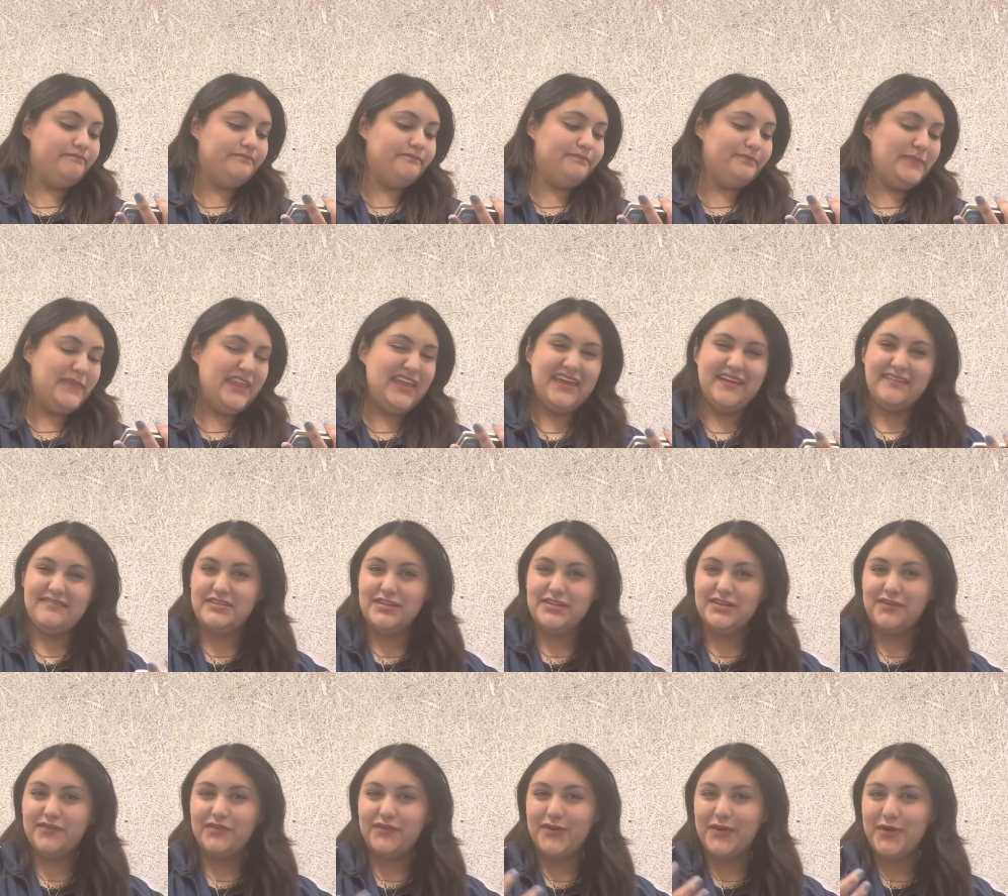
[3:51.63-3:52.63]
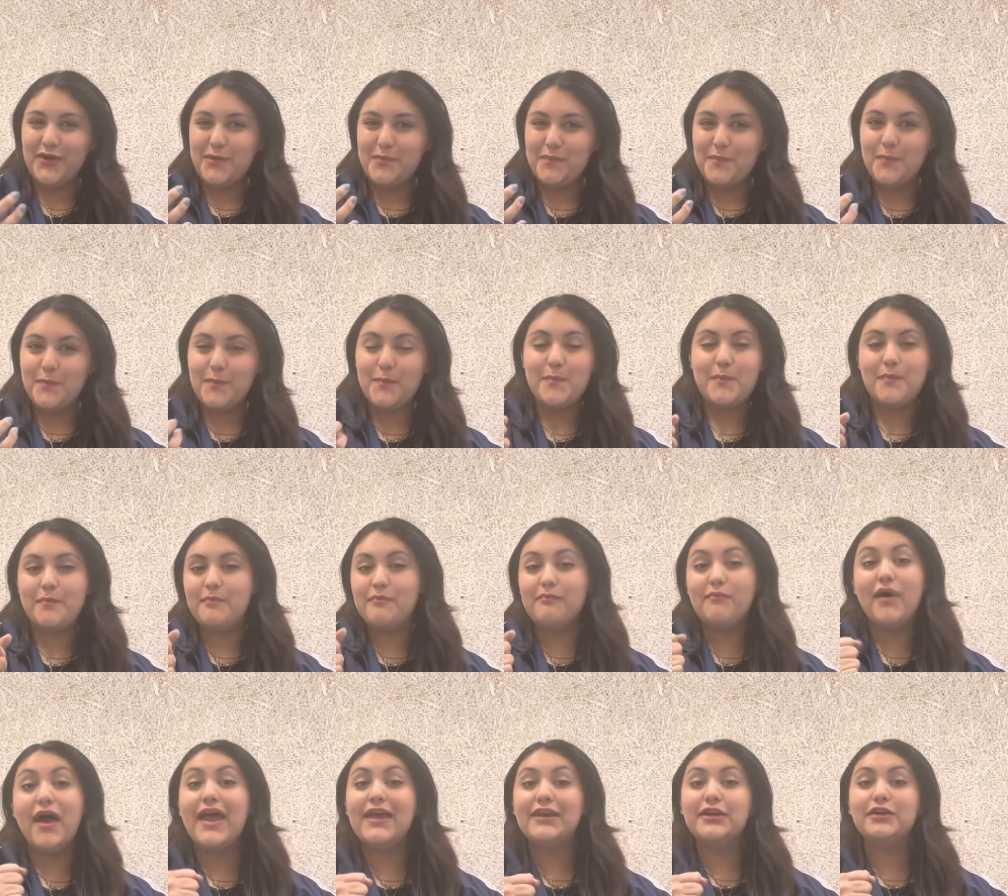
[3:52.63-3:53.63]
it gives it a very
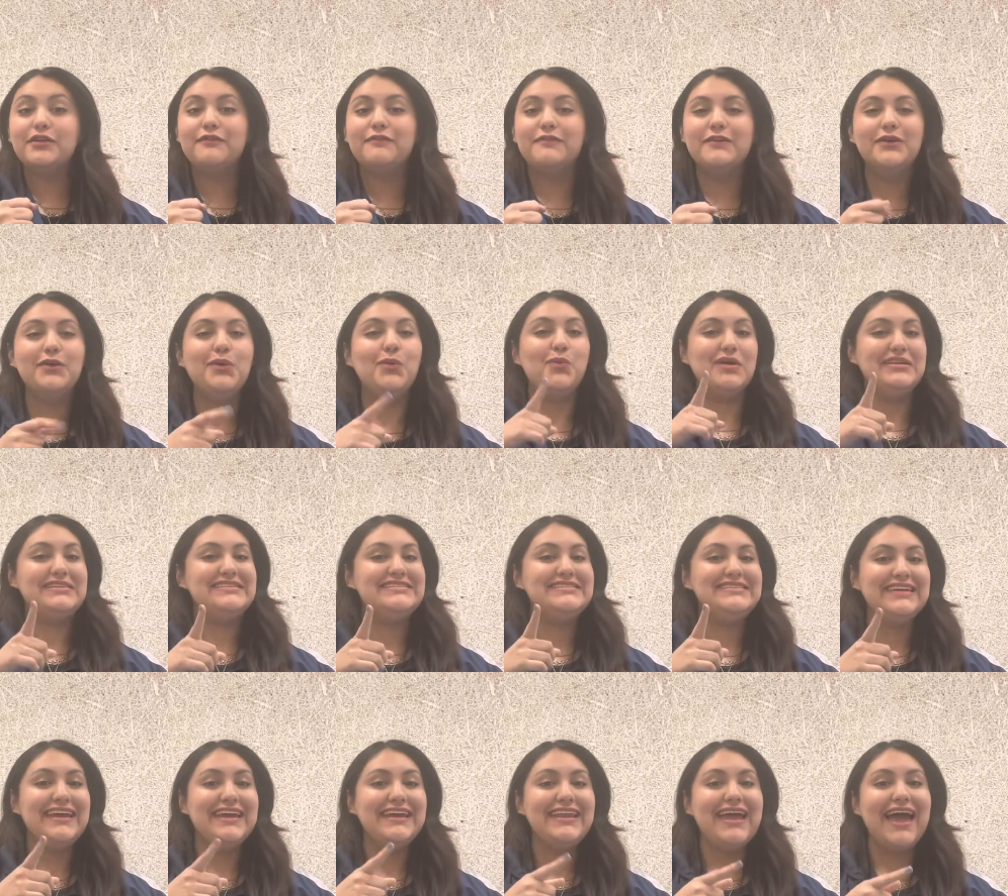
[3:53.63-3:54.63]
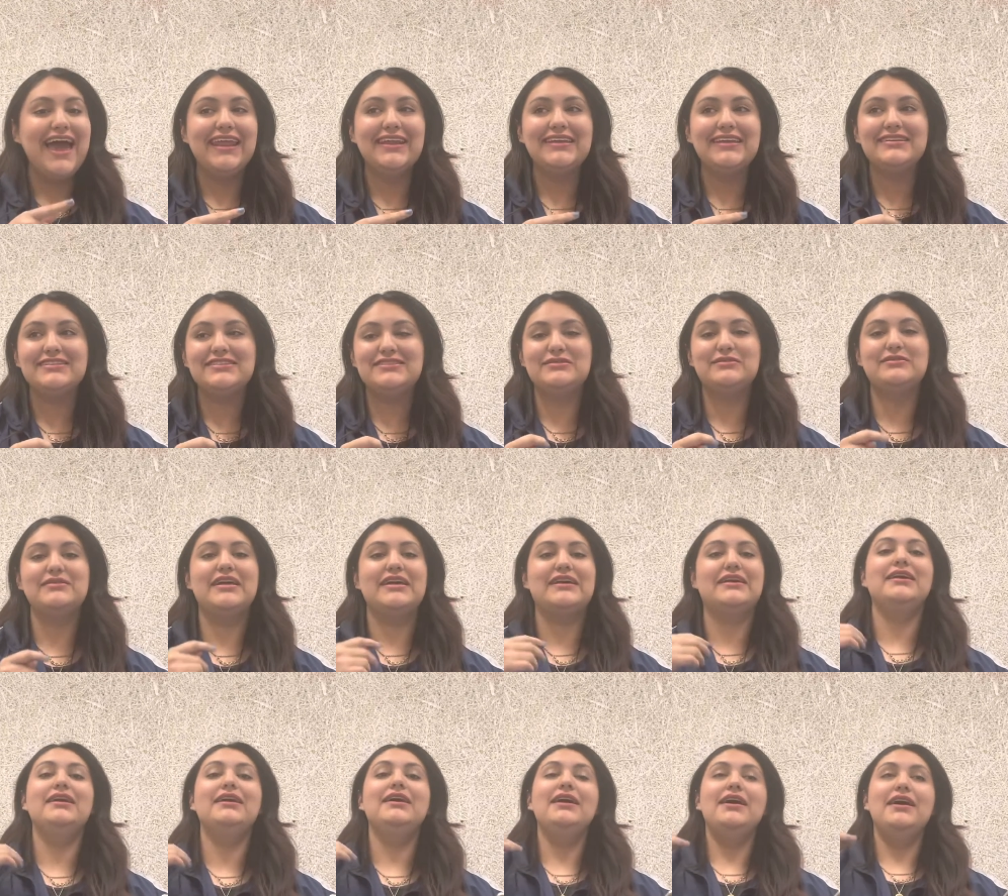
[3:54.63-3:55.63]
minor feel, once again adding to
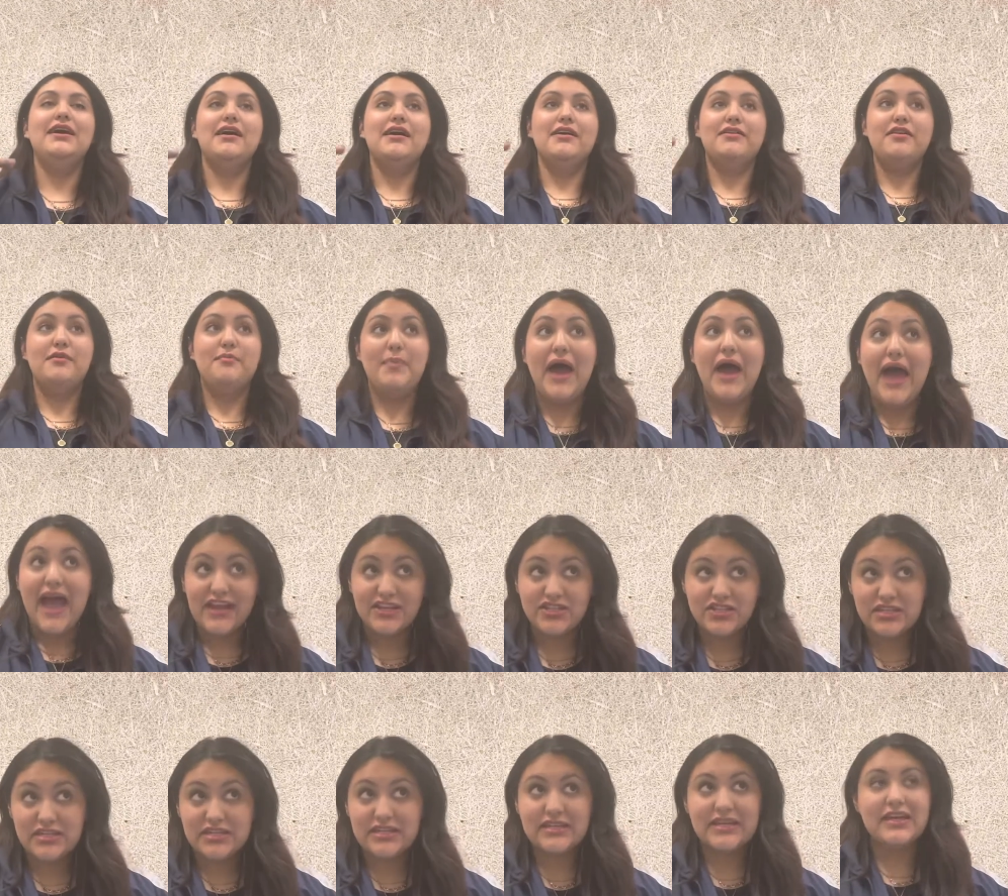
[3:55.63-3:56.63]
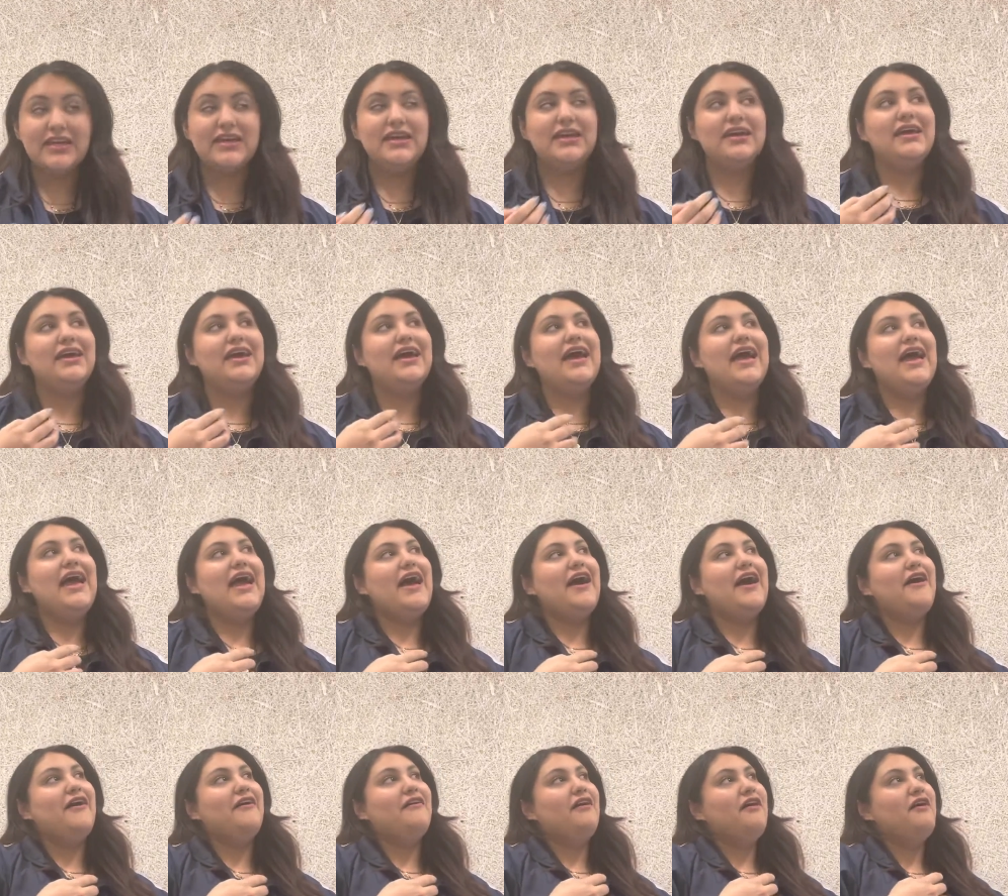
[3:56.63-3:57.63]
like the passion
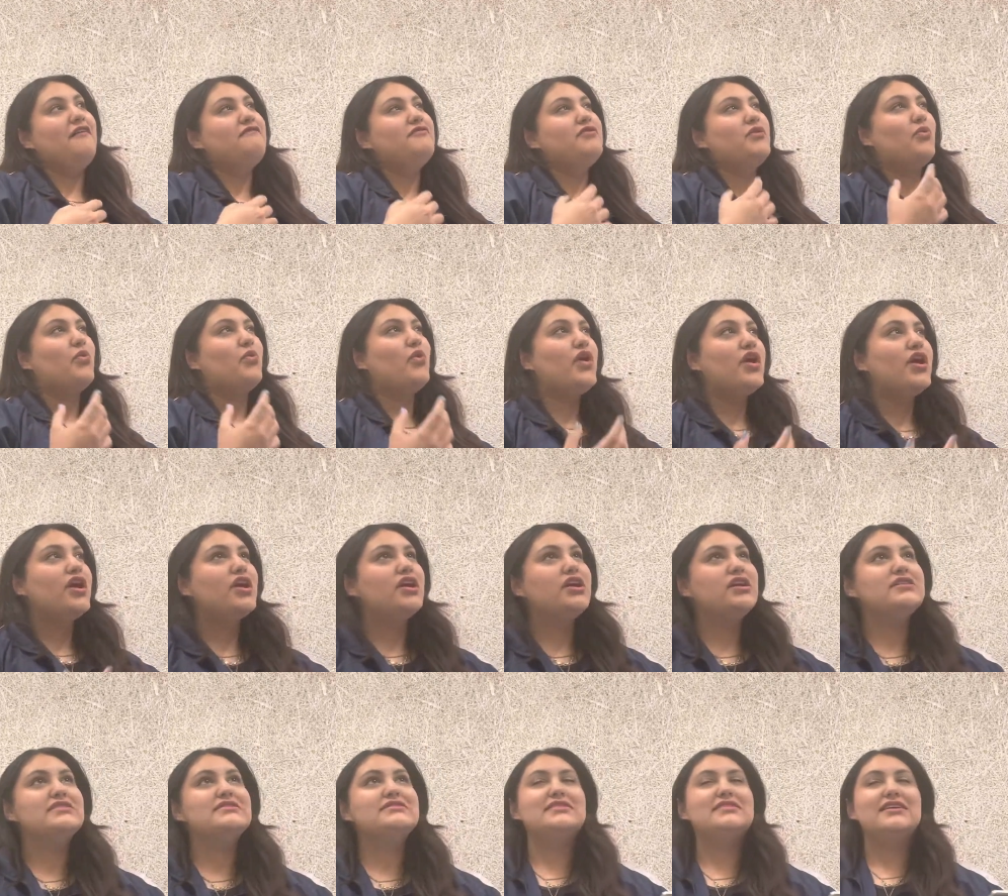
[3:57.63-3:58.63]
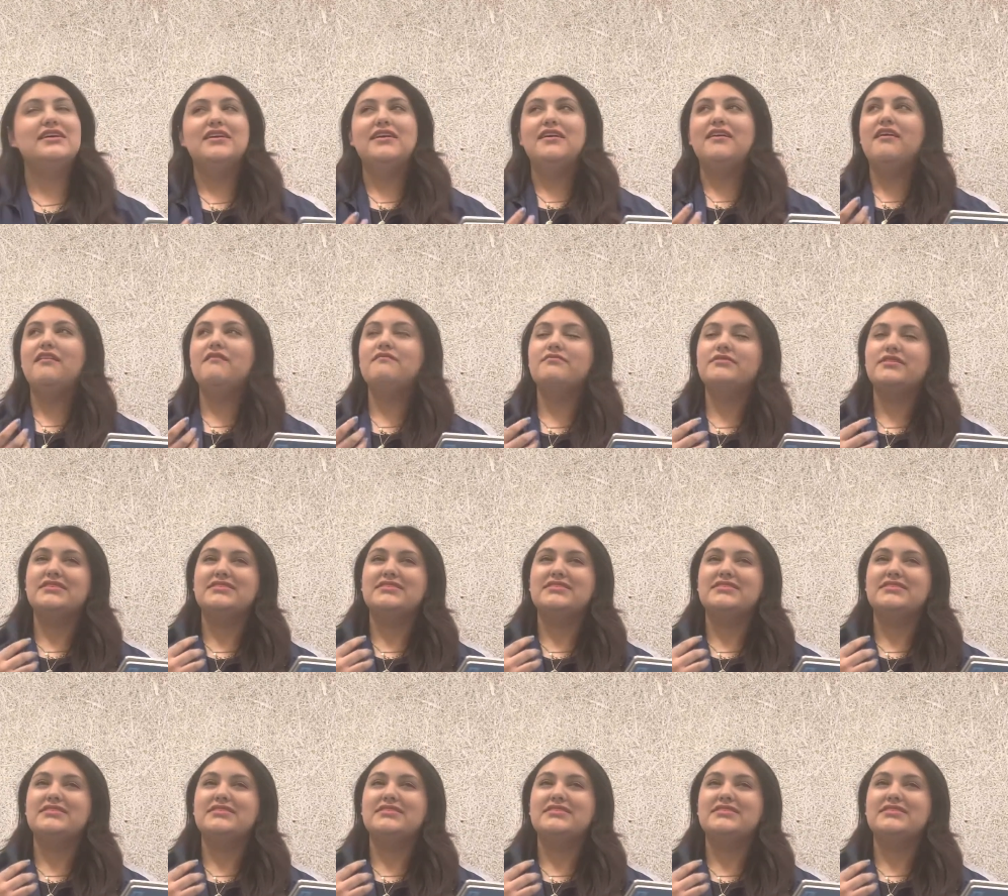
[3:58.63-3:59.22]
of the words, of the